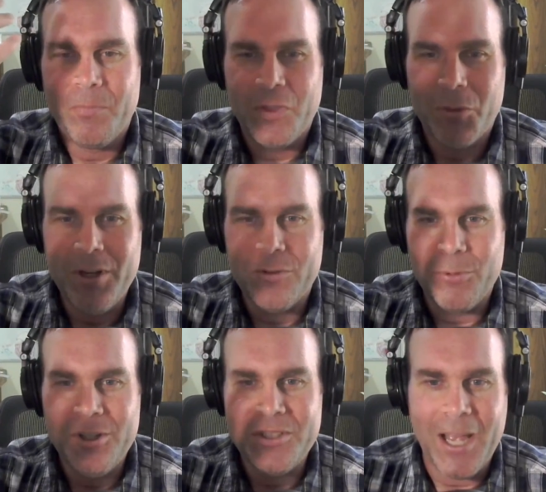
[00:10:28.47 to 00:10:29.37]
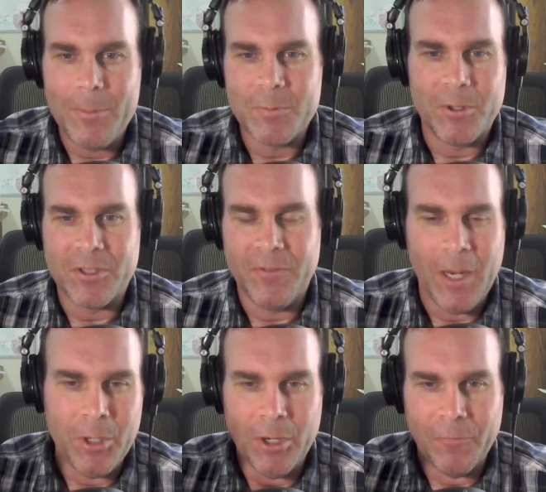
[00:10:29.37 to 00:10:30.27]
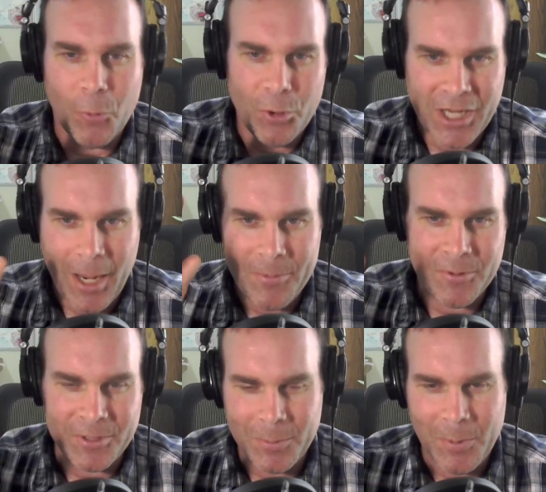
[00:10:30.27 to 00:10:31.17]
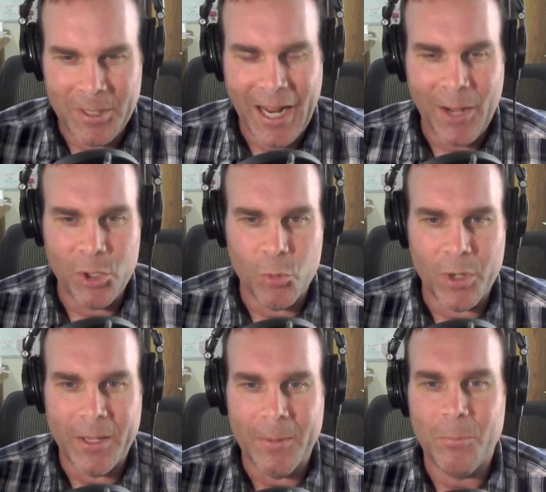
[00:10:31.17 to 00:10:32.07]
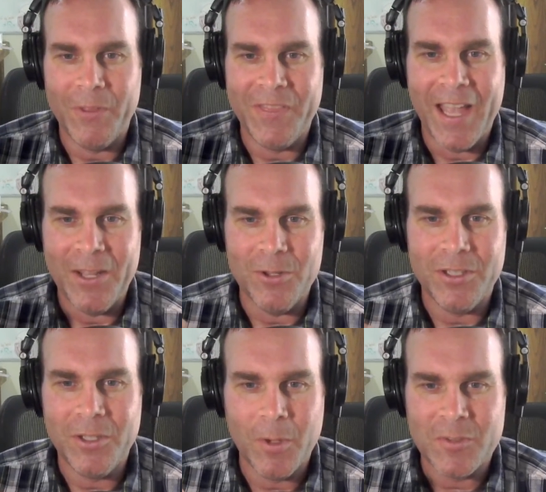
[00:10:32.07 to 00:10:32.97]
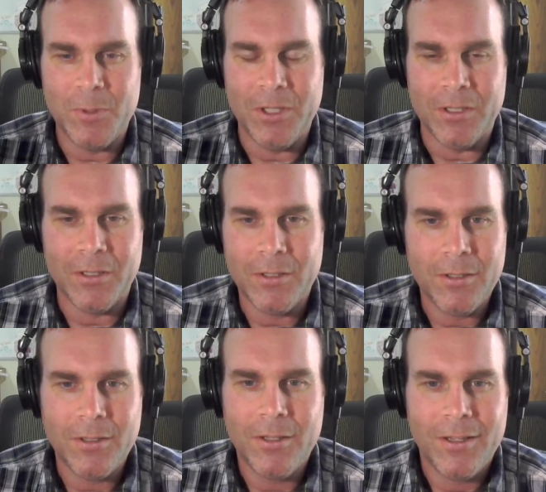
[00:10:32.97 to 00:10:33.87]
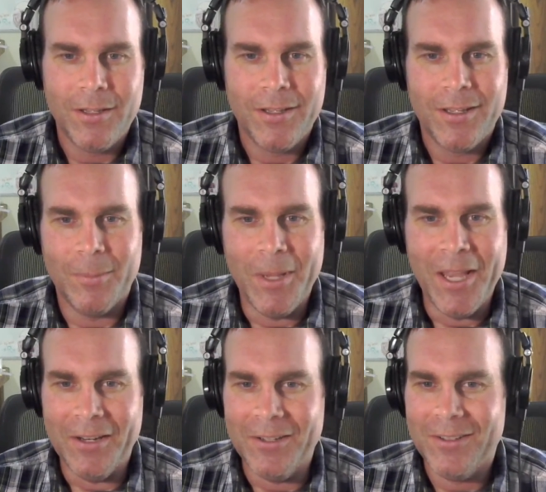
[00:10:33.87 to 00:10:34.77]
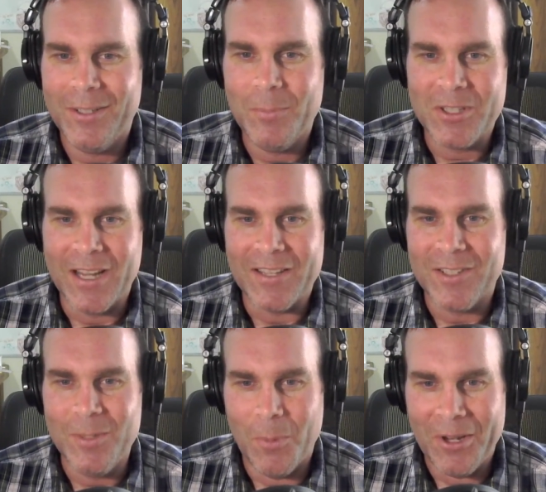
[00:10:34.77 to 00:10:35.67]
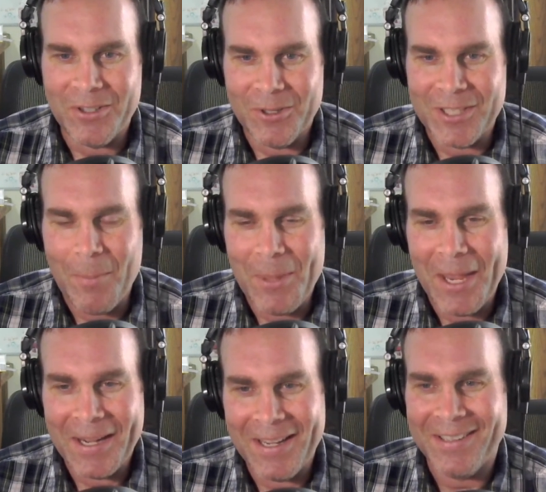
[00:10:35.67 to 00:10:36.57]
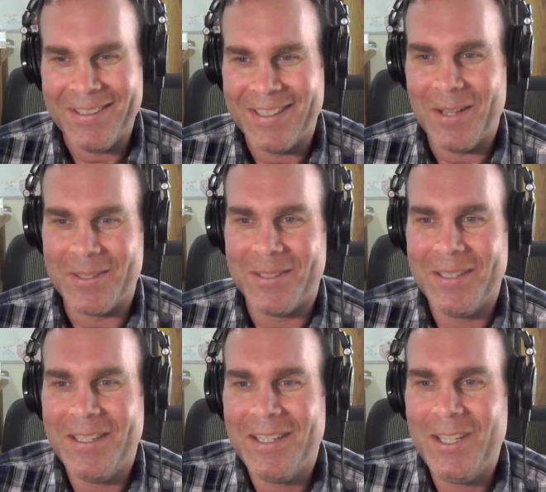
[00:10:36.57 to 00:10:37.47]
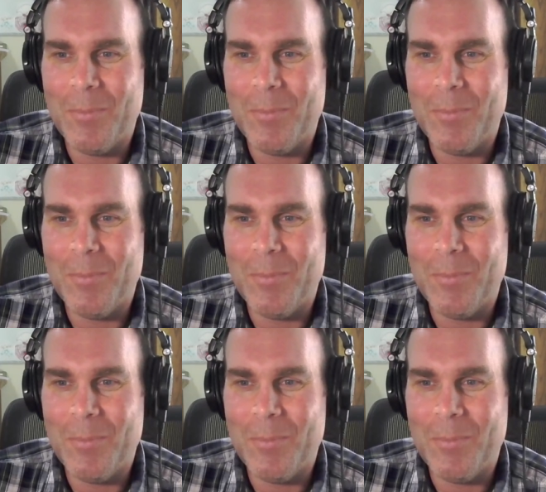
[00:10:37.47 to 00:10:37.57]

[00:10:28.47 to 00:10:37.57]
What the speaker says: three jobs plus a family, or 4 jobs, depending on how you want to put that. You must be, man. You must not sleep much or something. You